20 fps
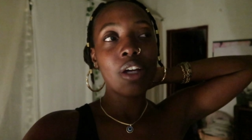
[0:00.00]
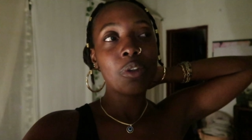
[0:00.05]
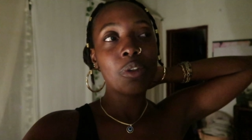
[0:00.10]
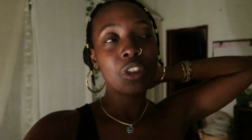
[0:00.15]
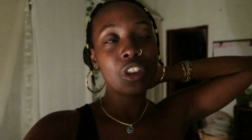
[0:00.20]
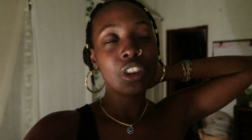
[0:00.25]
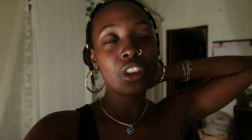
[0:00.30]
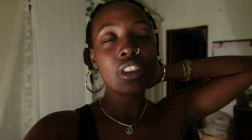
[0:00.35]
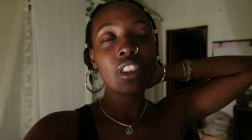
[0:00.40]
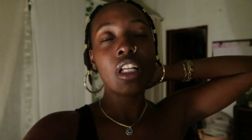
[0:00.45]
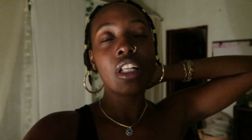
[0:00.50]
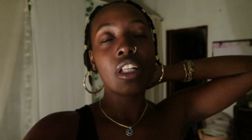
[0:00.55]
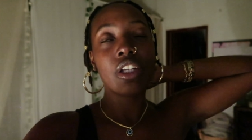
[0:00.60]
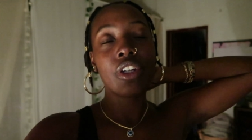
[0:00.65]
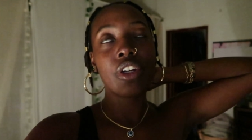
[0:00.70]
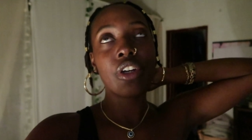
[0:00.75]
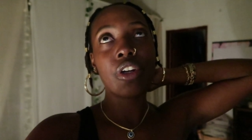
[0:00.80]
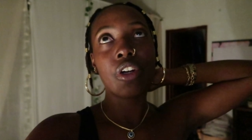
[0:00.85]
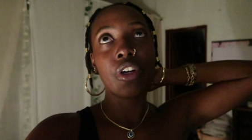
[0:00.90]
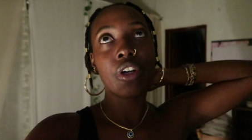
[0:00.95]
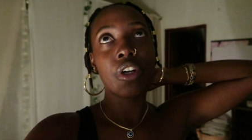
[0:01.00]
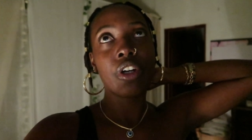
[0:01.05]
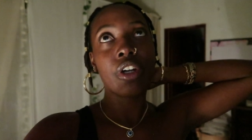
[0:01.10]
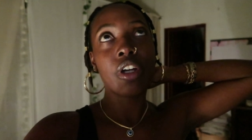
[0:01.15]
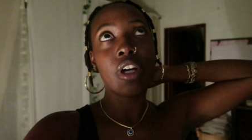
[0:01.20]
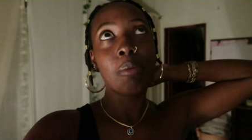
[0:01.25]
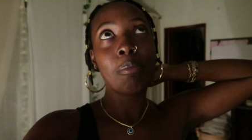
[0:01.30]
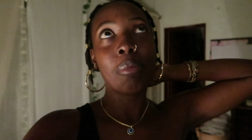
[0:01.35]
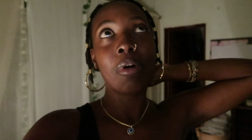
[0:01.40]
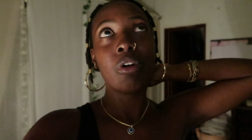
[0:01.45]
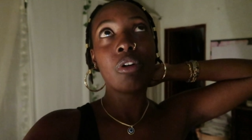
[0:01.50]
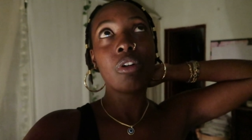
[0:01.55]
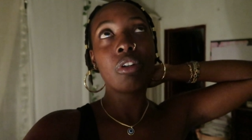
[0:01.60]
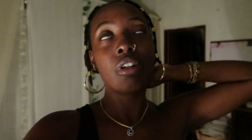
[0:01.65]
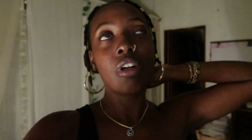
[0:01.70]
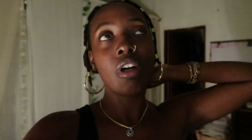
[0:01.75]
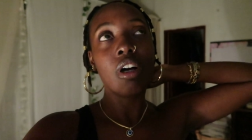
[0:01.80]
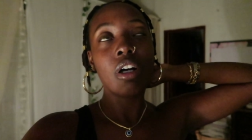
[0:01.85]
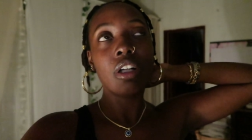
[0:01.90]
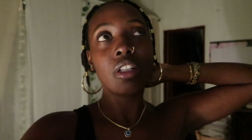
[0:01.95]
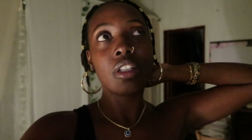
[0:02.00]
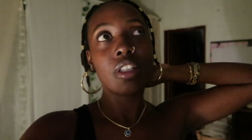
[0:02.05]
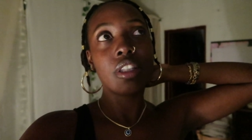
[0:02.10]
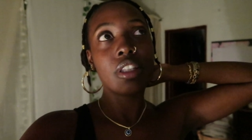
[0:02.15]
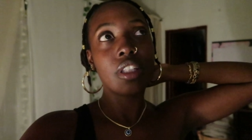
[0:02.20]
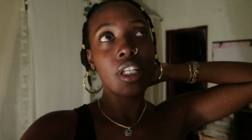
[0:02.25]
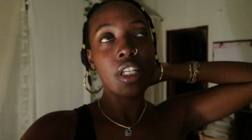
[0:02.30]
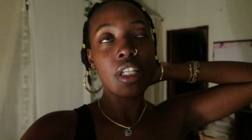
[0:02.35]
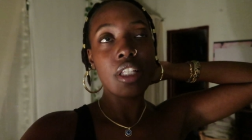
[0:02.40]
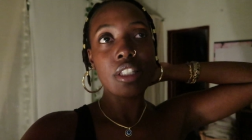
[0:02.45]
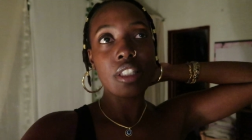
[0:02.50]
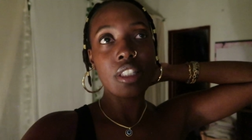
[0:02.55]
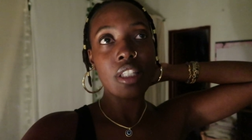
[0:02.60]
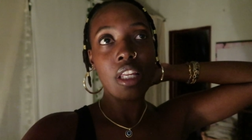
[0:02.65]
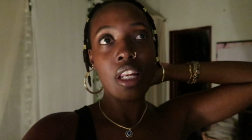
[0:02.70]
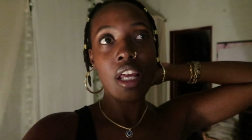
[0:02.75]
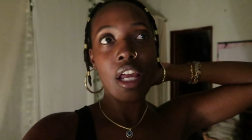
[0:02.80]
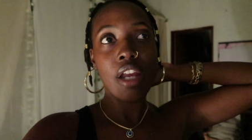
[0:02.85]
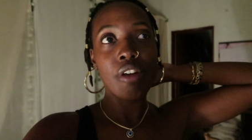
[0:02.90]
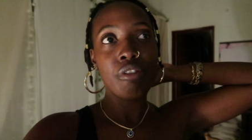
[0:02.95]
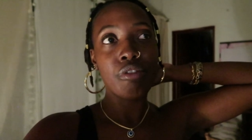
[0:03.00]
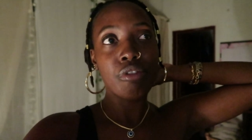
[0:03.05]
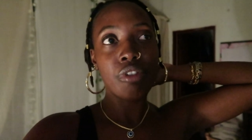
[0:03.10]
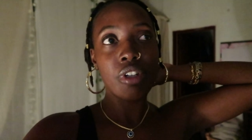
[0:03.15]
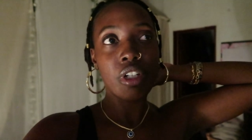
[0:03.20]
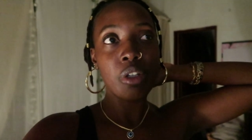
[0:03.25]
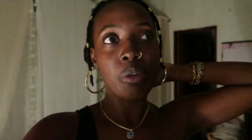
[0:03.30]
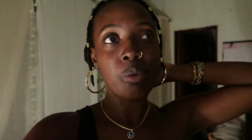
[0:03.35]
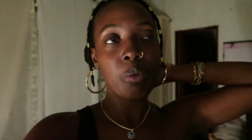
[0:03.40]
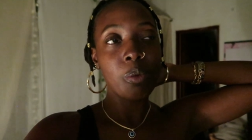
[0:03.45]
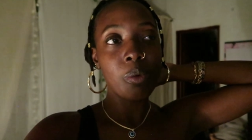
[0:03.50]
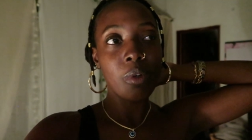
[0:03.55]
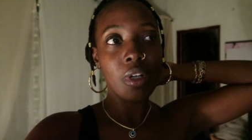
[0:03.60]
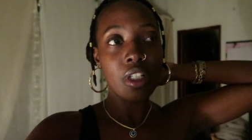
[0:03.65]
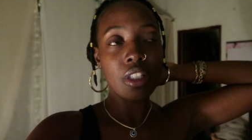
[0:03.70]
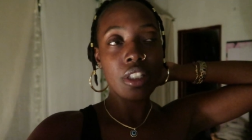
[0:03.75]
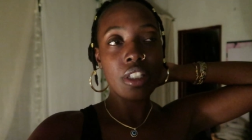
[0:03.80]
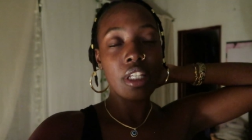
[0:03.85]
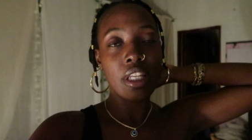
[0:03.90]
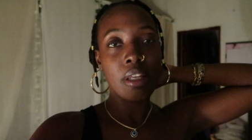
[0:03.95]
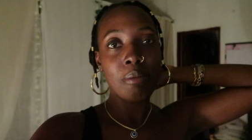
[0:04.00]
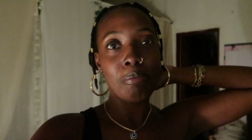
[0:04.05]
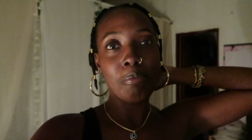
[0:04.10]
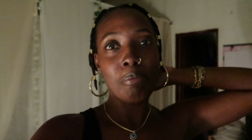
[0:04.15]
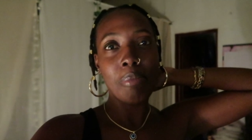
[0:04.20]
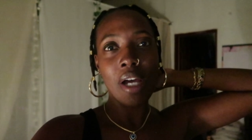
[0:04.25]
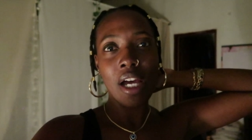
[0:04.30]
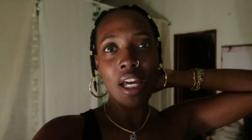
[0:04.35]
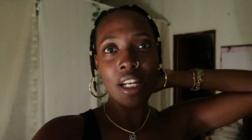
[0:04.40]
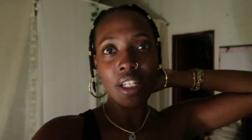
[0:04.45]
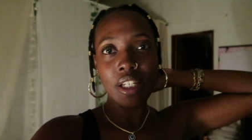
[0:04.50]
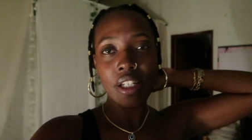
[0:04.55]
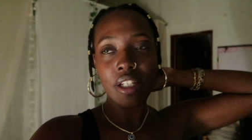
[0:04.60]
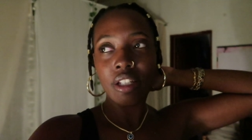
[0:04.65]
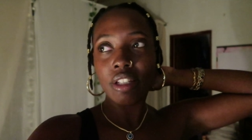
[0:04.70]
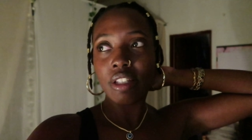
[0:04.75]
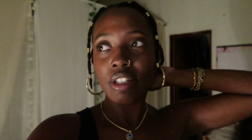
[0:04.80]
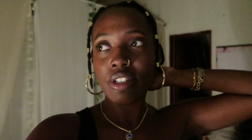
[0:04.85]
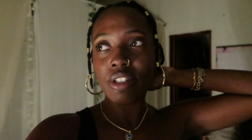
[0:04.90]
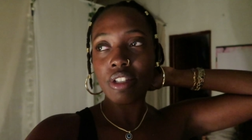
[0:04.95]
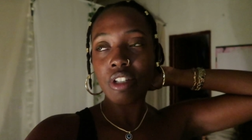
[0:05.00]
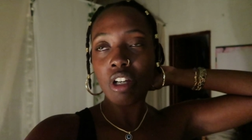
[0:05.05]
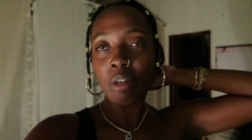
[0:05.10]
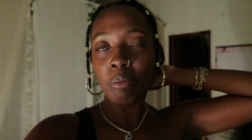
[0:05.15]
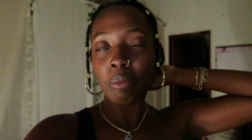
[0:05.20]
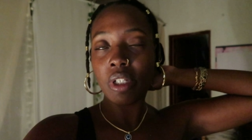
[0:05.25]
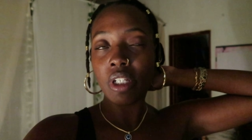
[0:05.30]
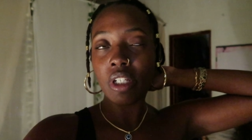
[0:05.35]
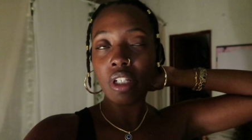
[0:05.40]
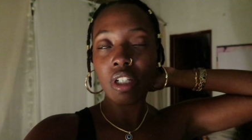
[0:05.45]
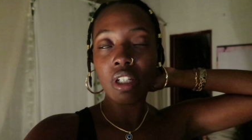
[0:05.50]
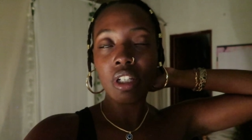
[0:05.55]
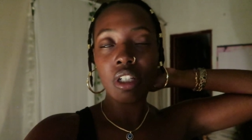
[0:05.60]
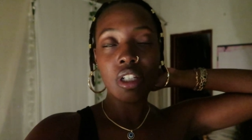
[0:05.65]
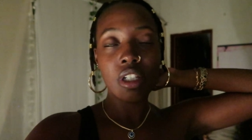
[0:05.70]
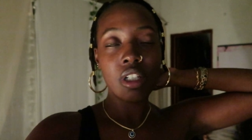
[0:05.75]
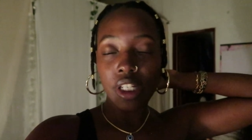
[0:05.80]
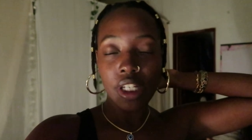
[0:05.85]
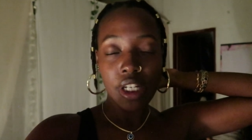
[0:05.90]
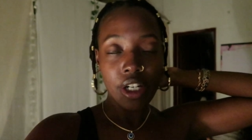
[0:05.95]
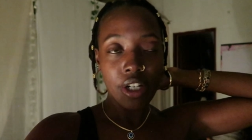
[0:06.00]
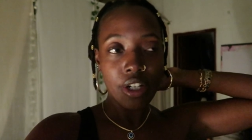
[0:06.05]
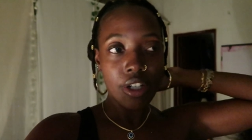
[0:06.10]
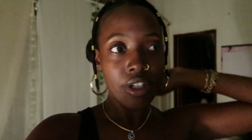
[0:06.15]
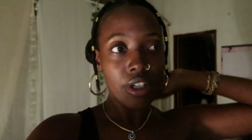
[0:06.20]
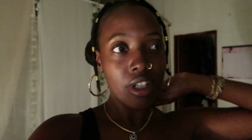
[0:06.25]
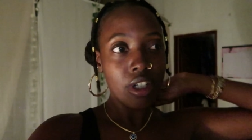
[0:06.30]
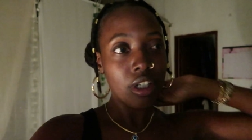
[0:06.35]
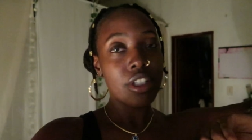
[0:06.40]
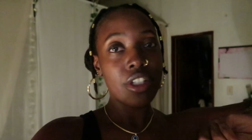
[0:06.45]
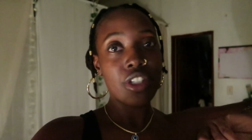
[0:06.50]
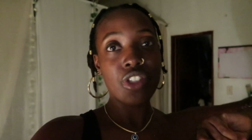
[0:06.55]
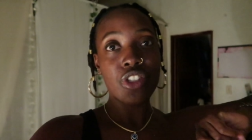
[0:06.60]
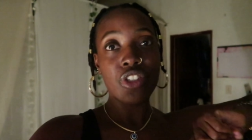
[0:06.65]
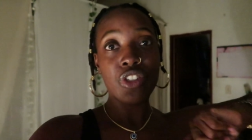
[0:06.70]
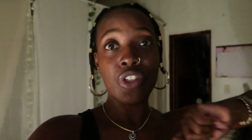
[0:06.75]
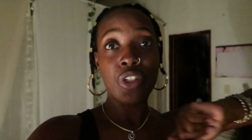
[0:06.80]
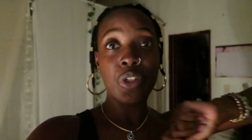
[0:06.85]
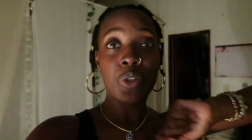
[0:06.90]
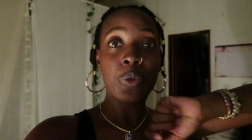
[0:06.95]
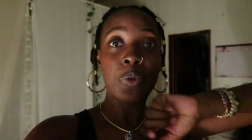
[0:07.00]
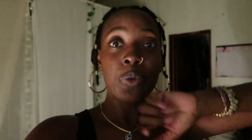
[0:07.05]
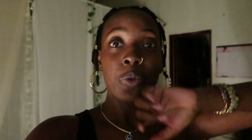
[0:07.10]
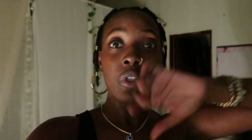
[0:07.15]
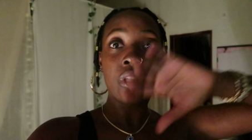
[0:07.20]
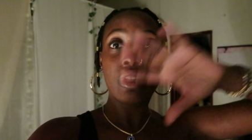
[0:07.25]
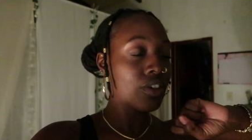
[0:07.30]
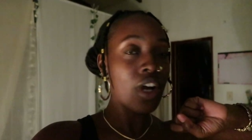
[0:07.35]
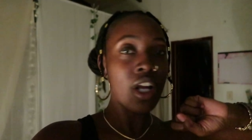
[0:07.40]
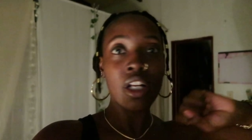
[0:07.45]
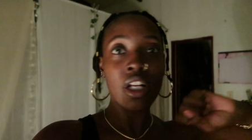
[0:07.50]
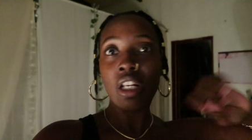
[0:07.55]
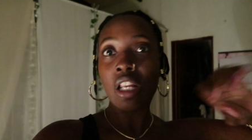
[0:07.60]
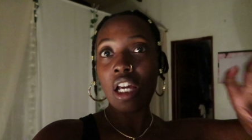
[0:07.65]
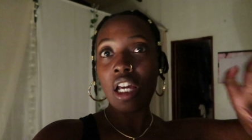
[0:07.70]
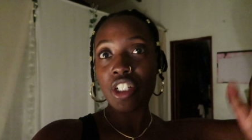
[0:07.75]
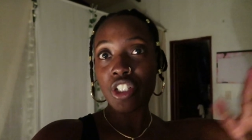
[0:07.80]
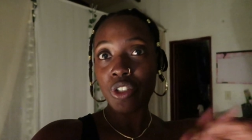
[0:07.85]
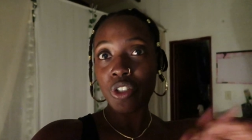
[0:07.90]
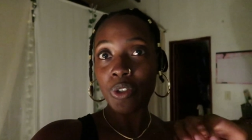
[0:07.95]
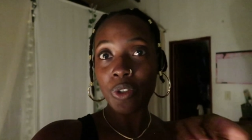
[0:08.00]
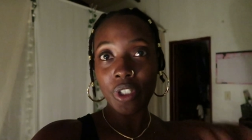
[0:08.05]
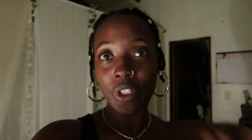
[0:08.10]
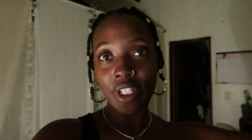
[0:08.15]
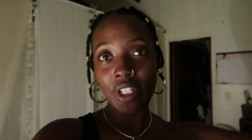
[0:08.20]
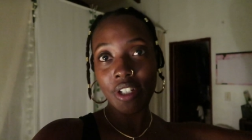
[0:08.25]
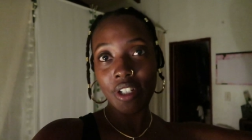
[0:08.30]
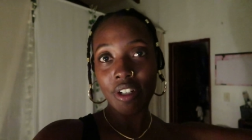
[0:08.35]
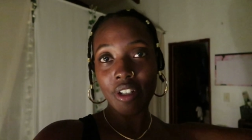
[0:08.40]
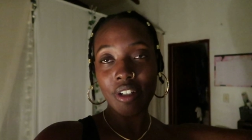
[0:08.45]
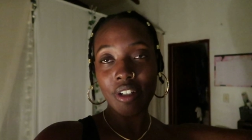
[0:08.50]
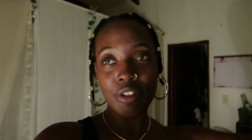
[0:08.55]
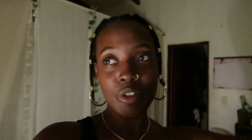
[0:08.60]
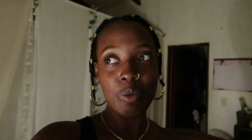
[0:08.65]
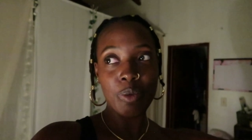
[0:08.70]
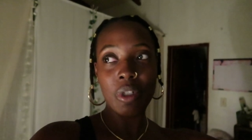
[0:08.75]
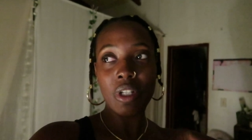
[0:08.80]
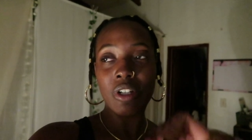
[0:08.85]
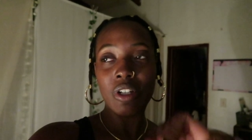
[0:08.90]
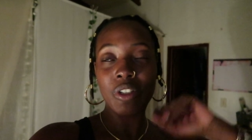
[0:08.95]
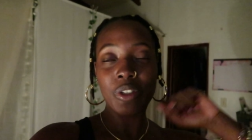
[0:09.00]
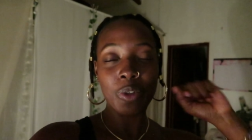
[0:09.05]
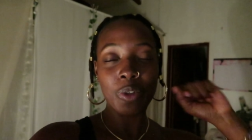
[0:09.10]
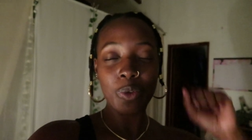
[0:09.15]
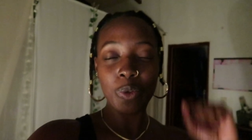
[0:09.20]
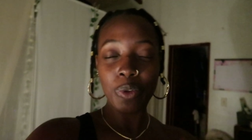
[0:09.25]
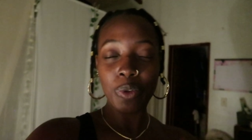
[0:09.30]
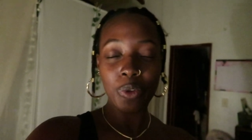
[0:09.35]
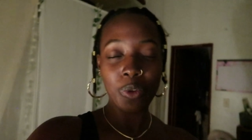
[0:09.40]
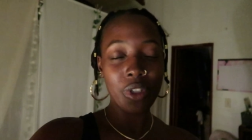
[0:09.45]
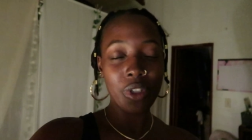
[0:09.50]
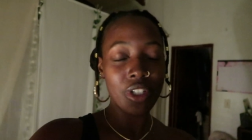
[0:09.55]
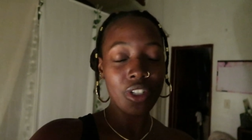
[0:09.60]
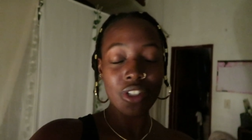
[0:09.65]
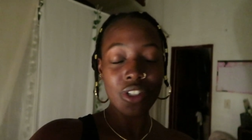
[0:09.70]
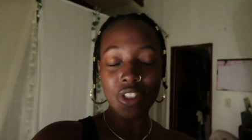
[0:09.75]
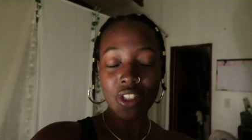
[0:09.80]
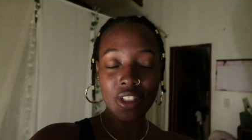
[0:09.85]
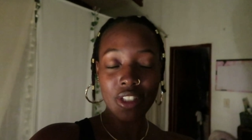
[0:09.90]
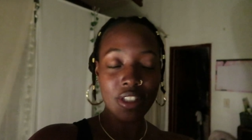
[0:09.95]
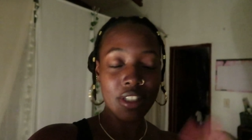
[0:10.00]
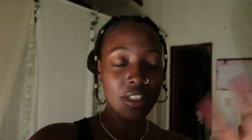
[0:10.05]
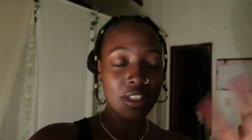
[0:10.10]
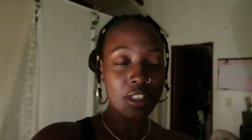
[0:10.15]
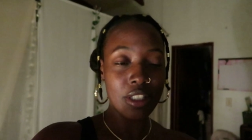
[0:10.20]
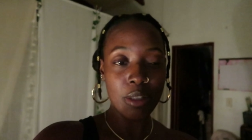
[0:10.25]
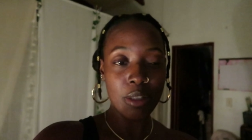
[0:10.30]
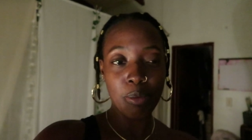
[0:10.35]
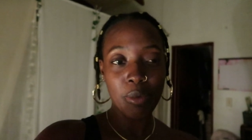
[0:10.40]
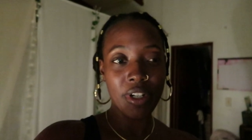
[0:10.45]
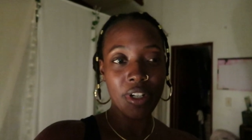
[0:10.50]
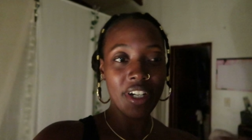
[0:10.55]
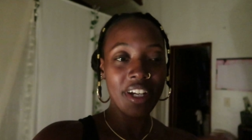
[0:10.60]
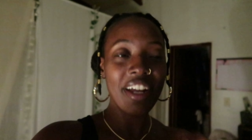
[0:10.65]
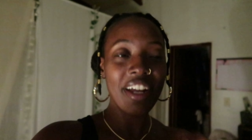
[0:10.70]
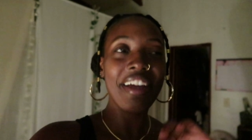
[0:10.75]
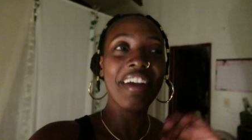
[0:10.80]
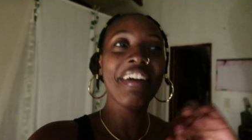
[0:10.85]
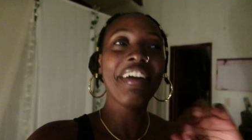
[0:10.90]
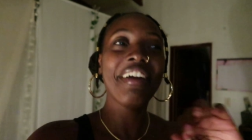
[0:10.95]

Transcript: I was just telling her about all the things that I really want to embody this coming year, this new chronological year because we all know New Year's is in spring.